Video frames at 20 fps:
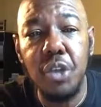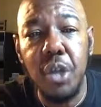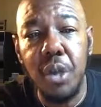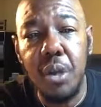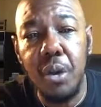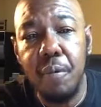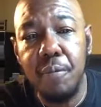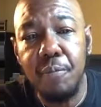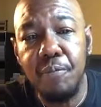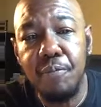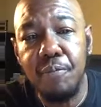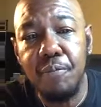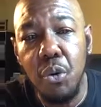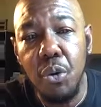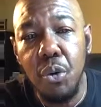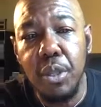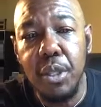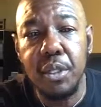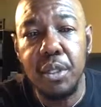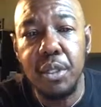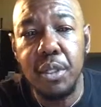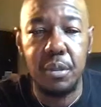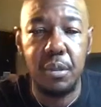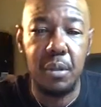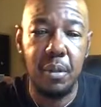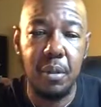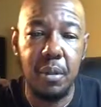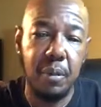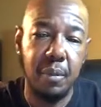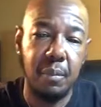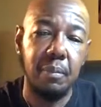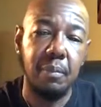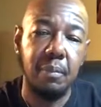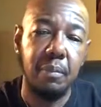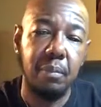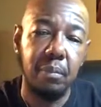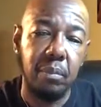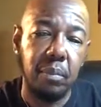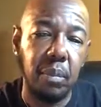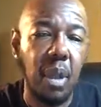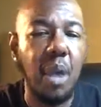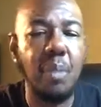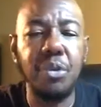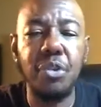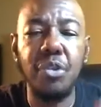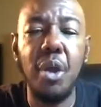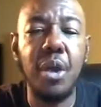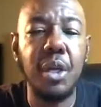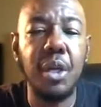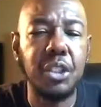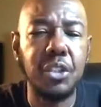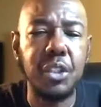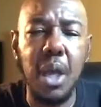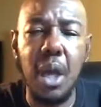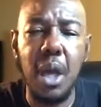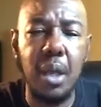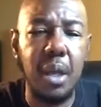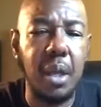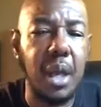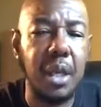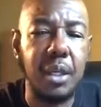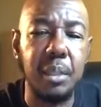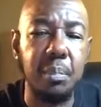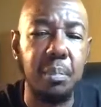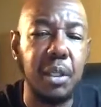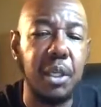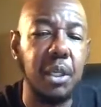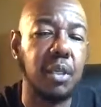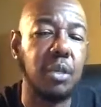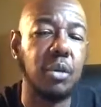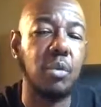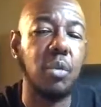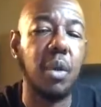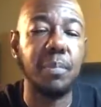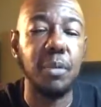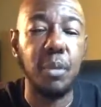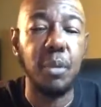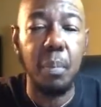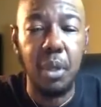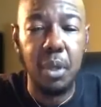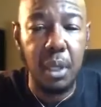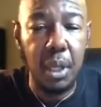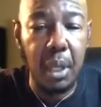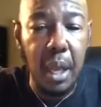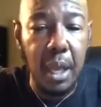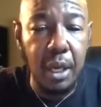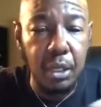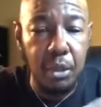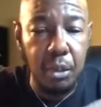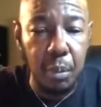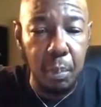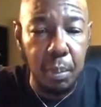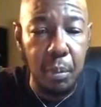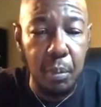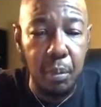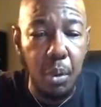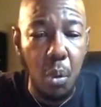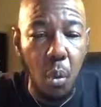share for me. I'm sorry, Shaw. I didn't mean to interrupt you, but a lot of you people are